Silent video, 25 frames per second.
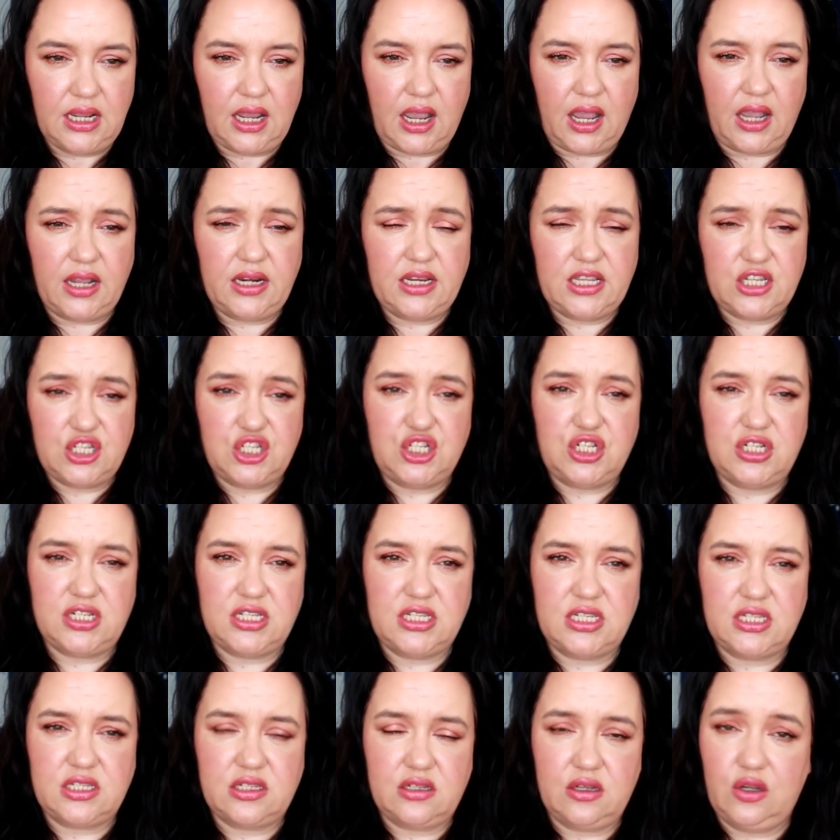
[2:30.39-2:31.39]
and it's
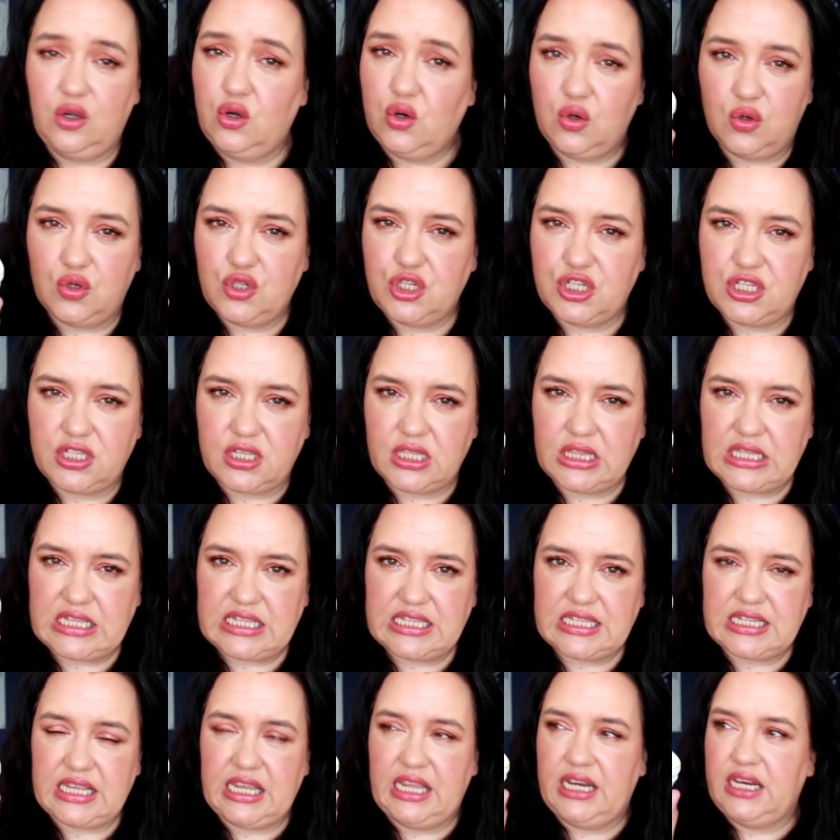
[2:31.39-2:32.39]
just gorgeous on the
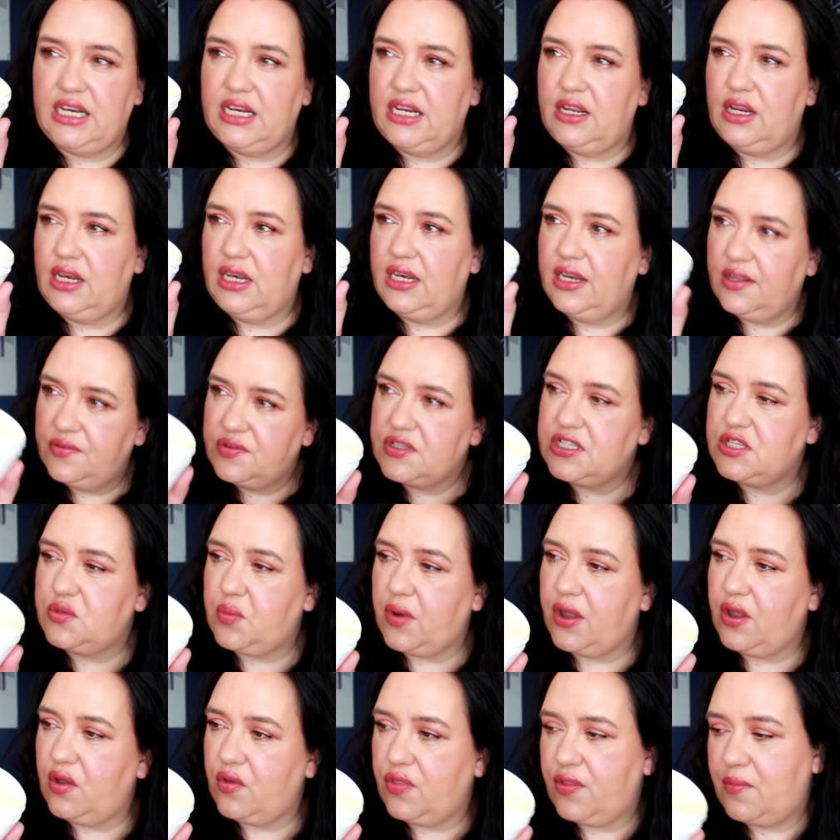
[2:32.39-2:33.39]
skin, and it lifts
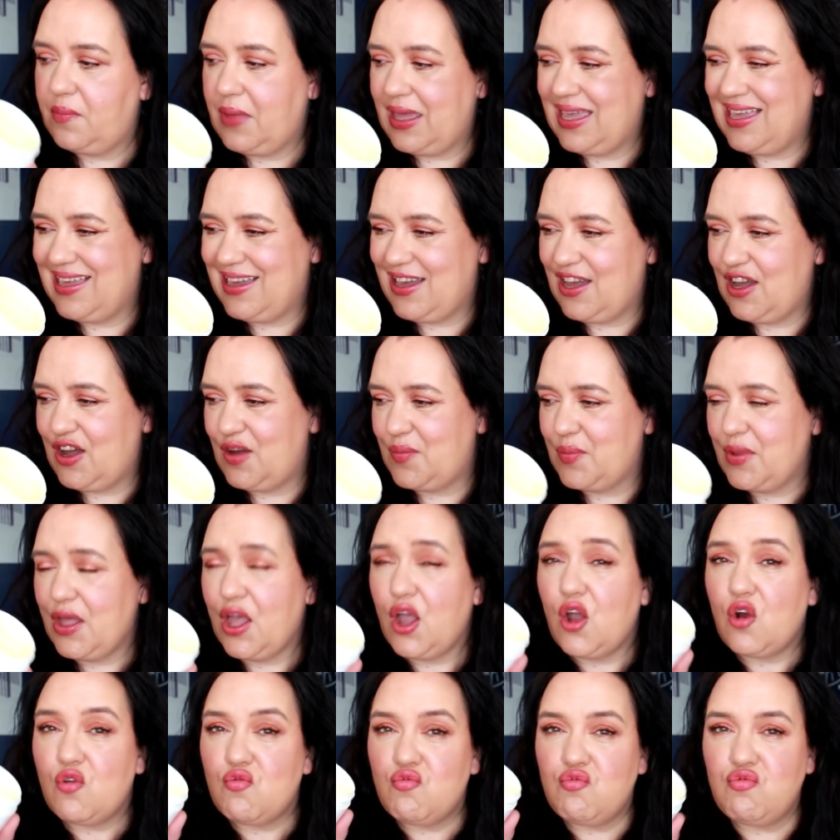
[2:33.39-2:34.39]
away all the makeup,
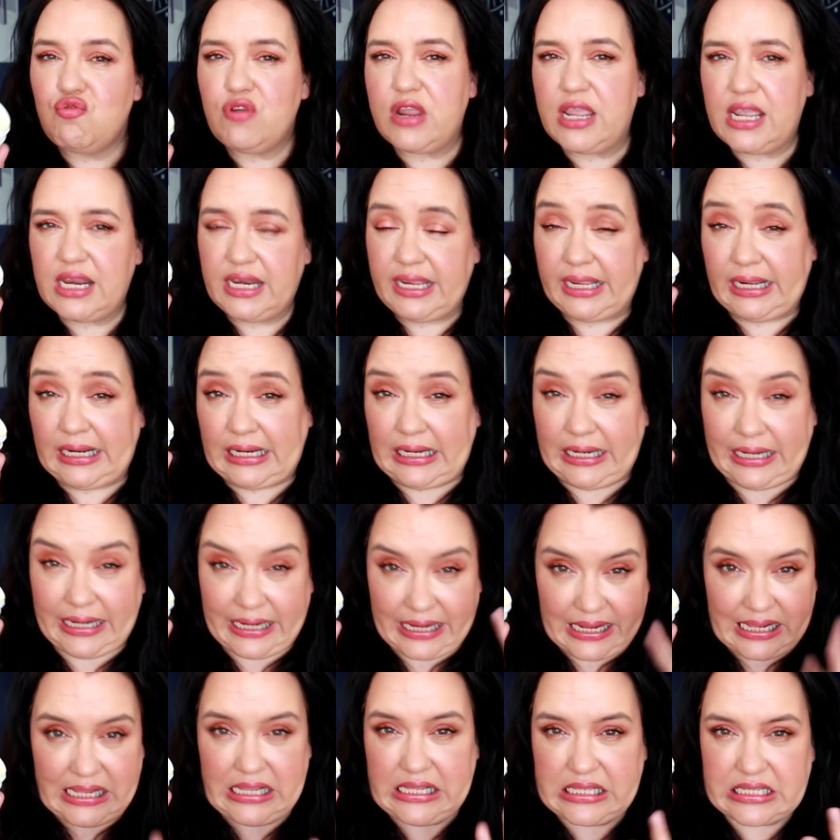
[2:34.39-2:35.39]
really
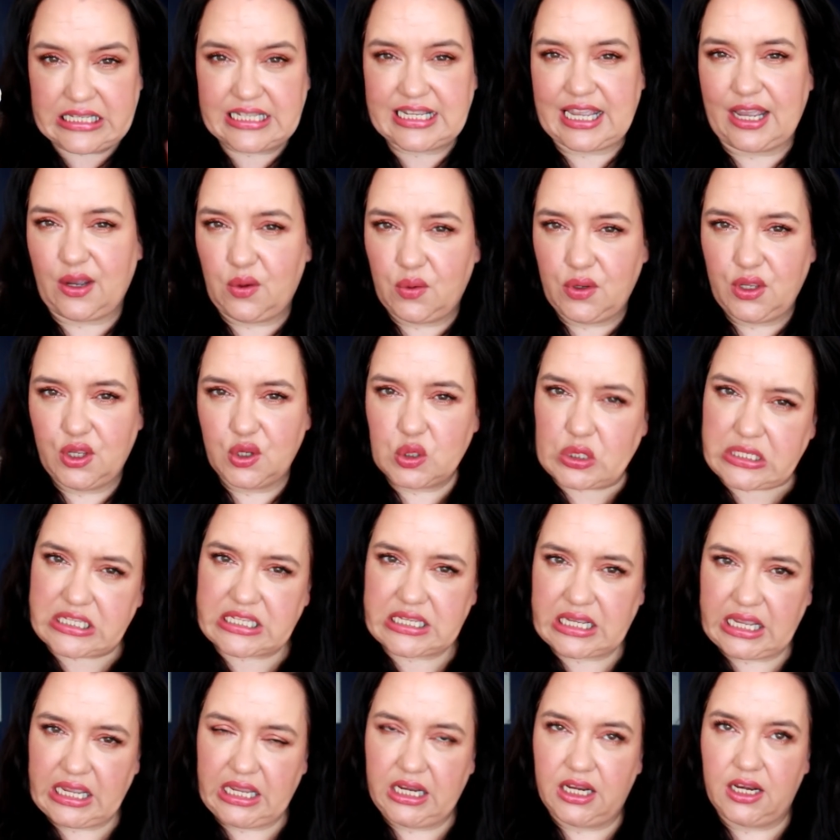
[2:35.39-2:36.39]
cleans out your
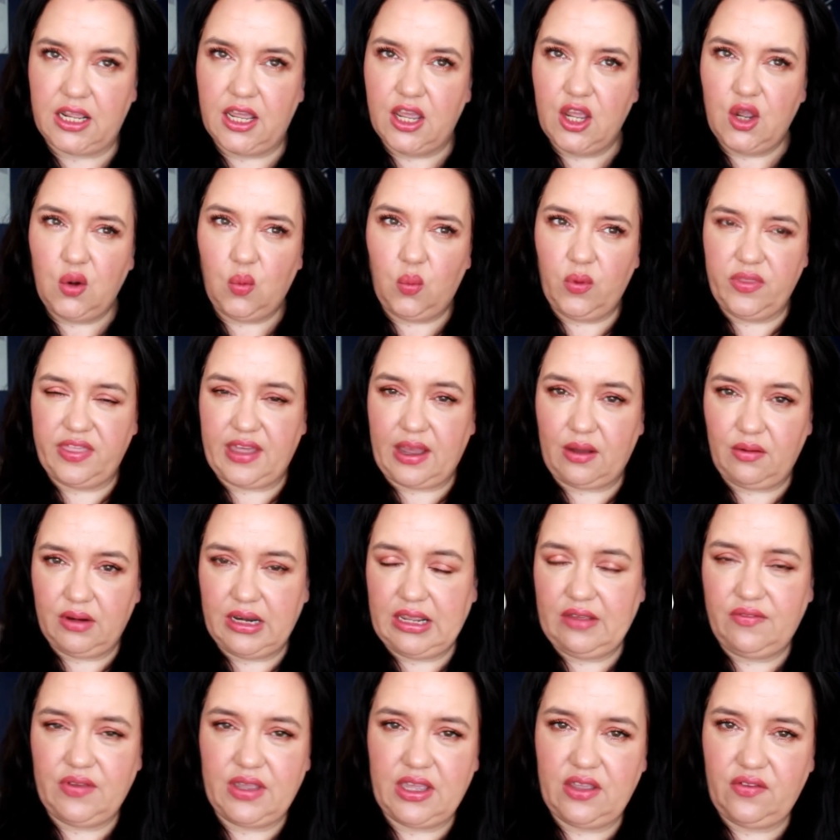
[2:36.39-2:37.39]
skin without
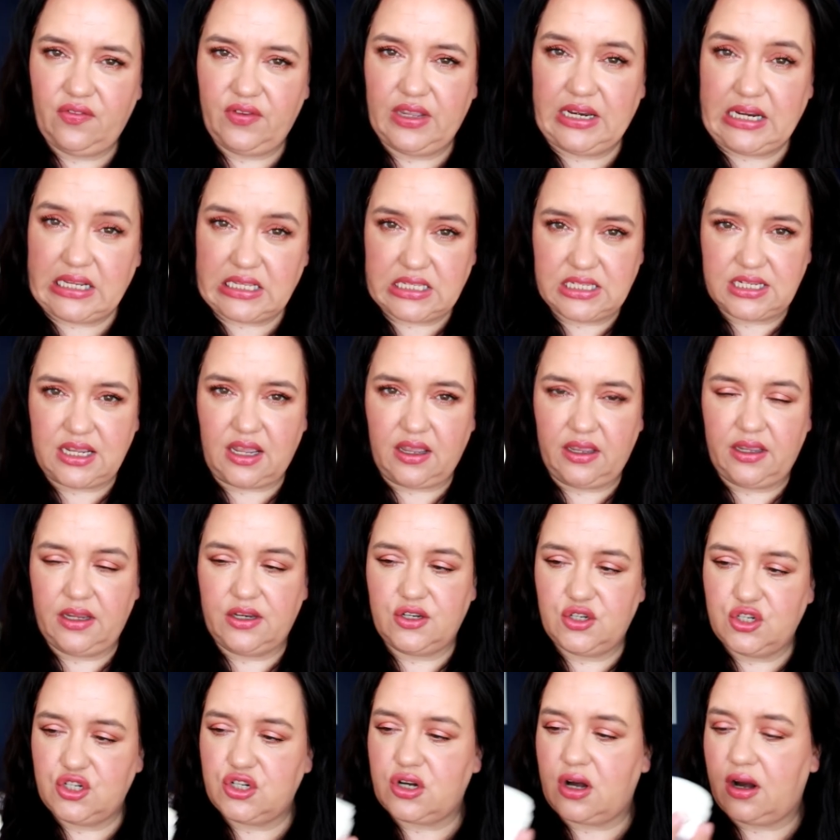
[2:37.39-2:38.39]
leaving it feeling tight
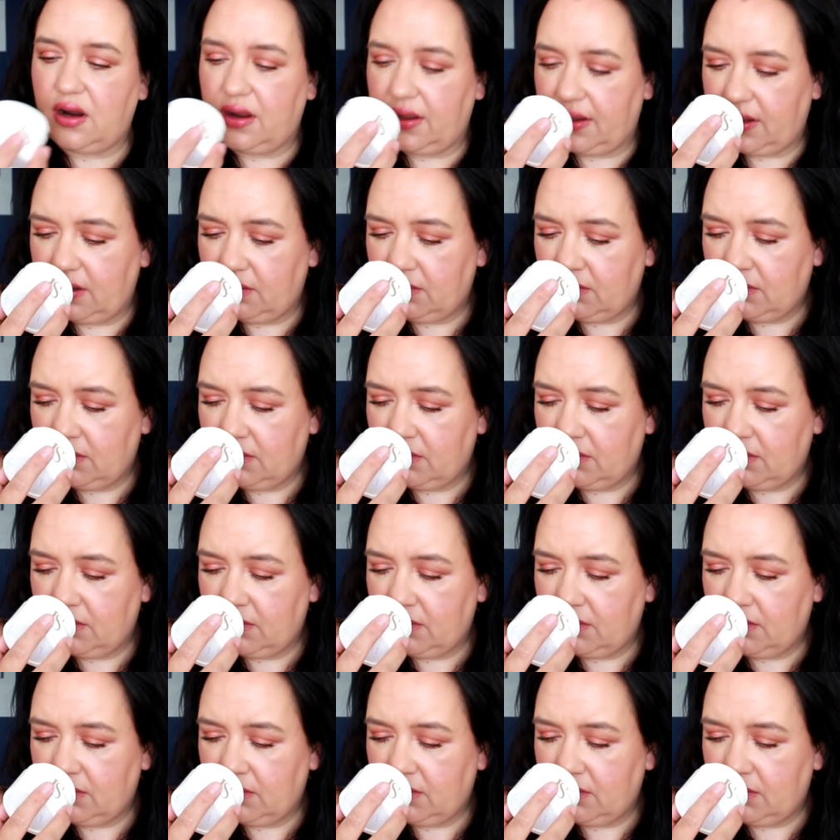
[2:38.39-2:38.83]
and dry.